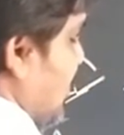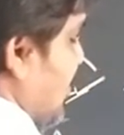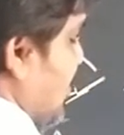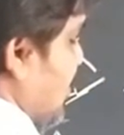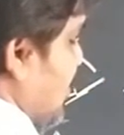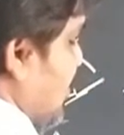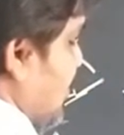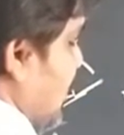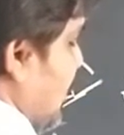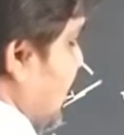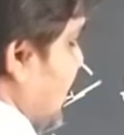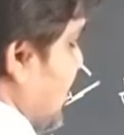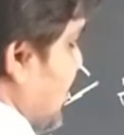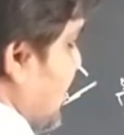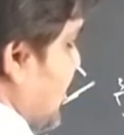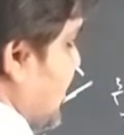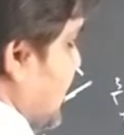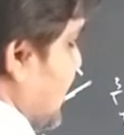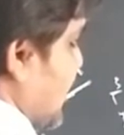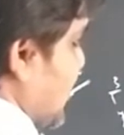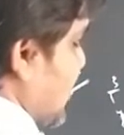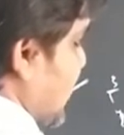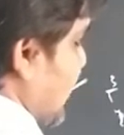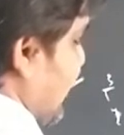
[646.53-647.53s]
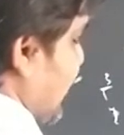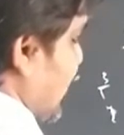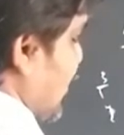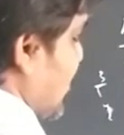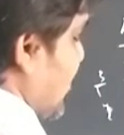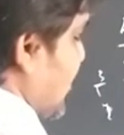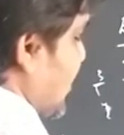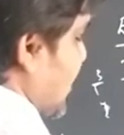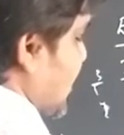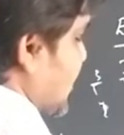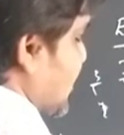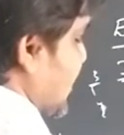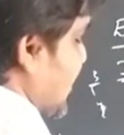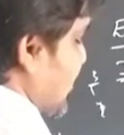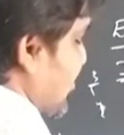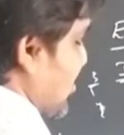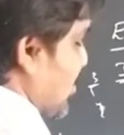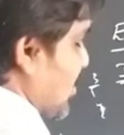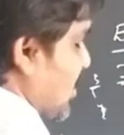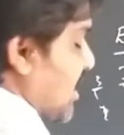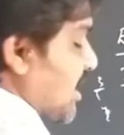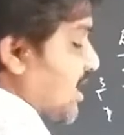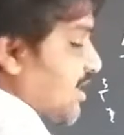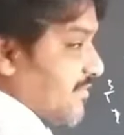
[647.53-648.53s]
to that change of neutrons and
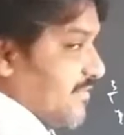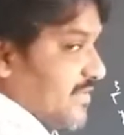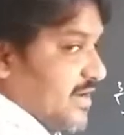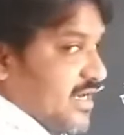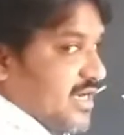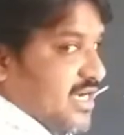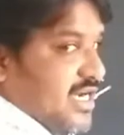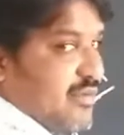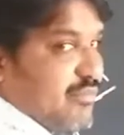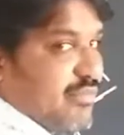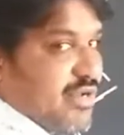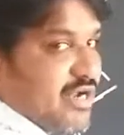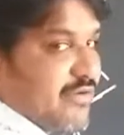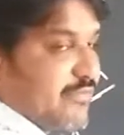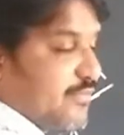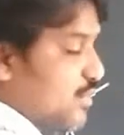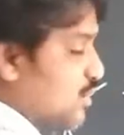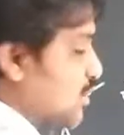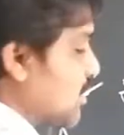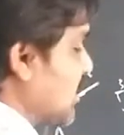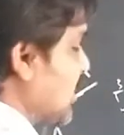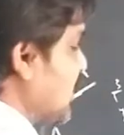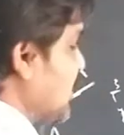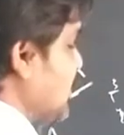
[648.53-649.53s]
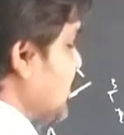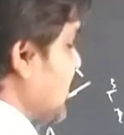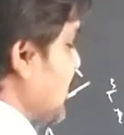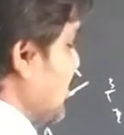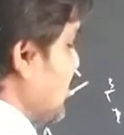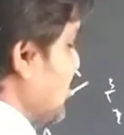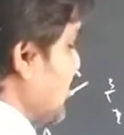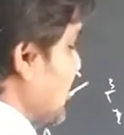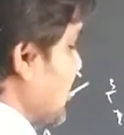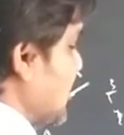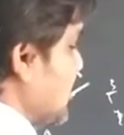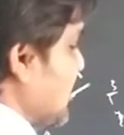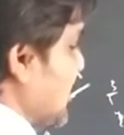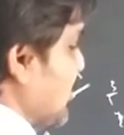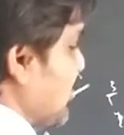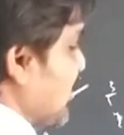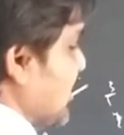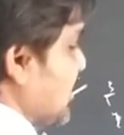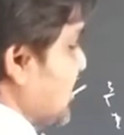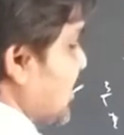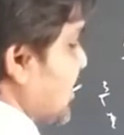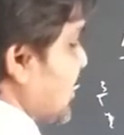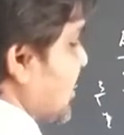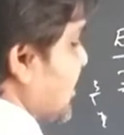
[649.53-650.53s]
protons, different number of protons and neutrons are
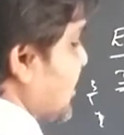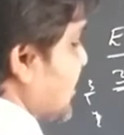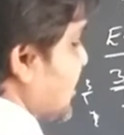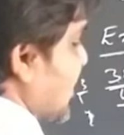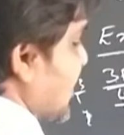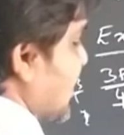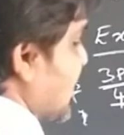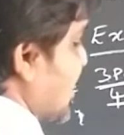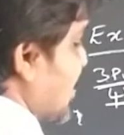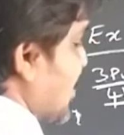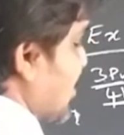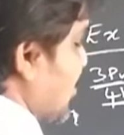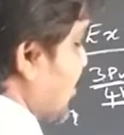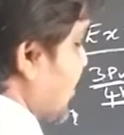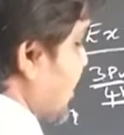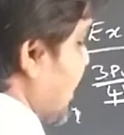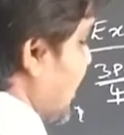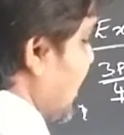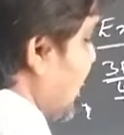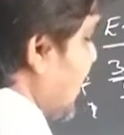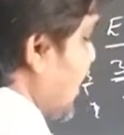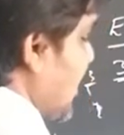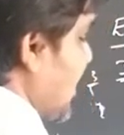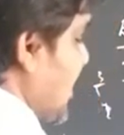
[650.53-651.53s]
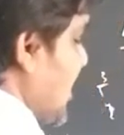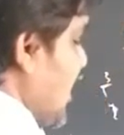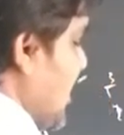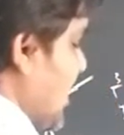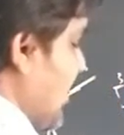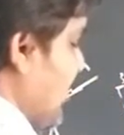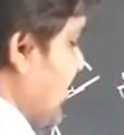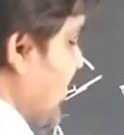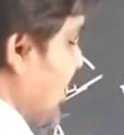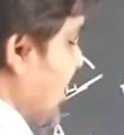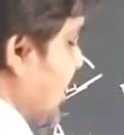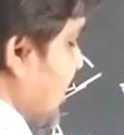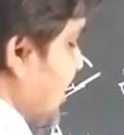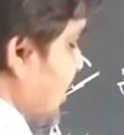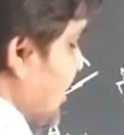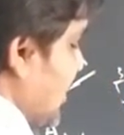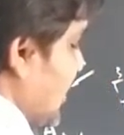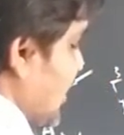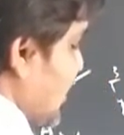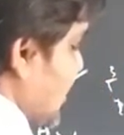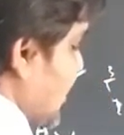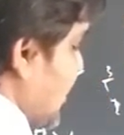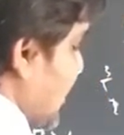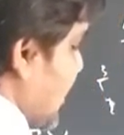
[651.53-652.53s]
present inside the nuclei,
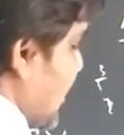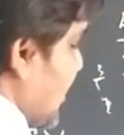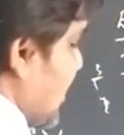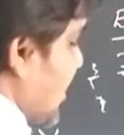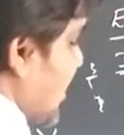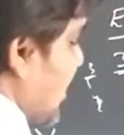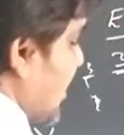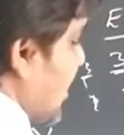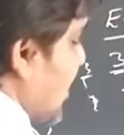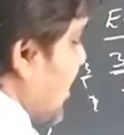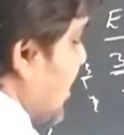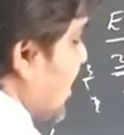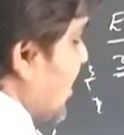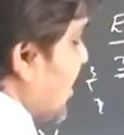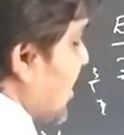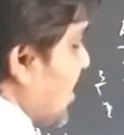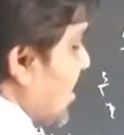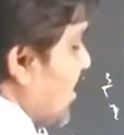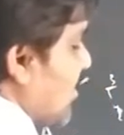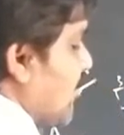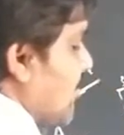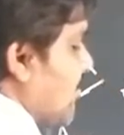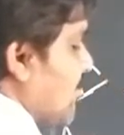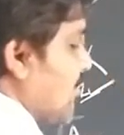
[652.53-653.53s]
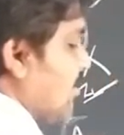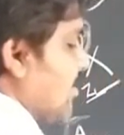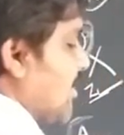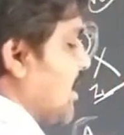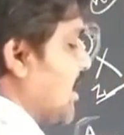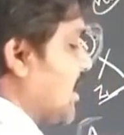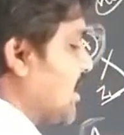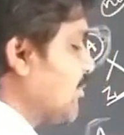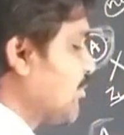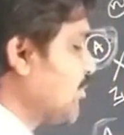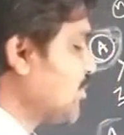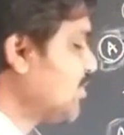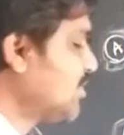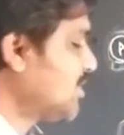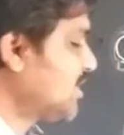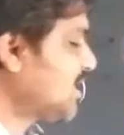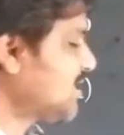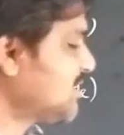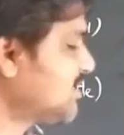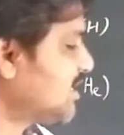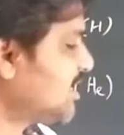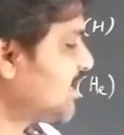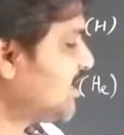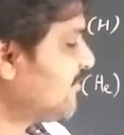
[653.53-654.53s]
but their
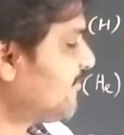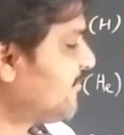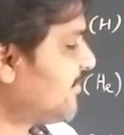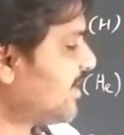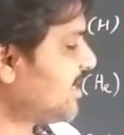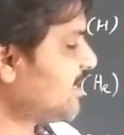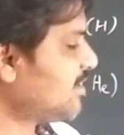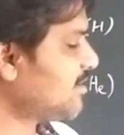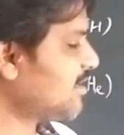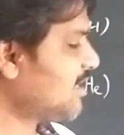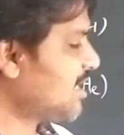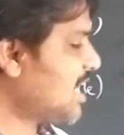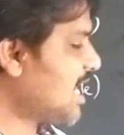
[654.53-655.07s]
protons are different.